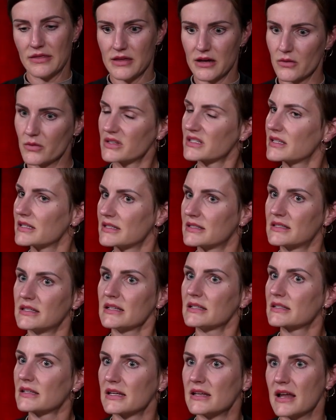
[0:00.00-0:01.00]
And there was this
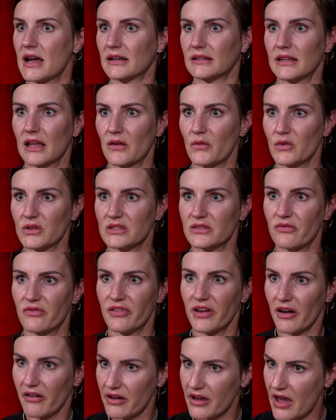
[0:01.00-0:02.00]
disconnect that was
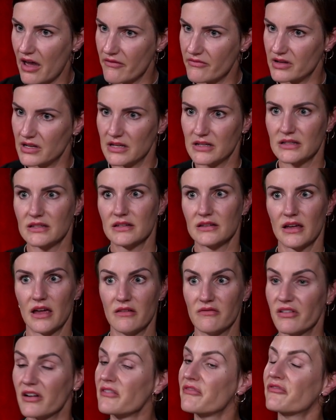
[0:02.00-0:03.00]
very evident
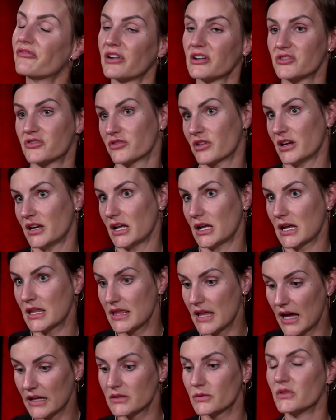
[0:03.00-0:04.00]
and very frustrating.
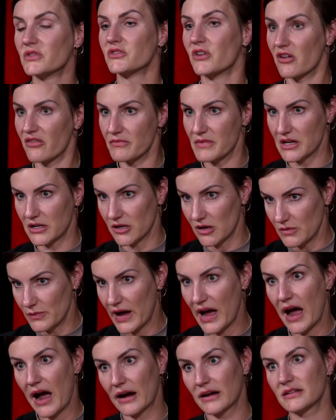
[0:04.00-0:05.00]
And that's what drove me to go
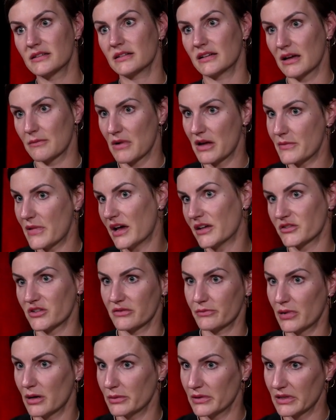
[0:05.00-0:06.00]
back to get my Master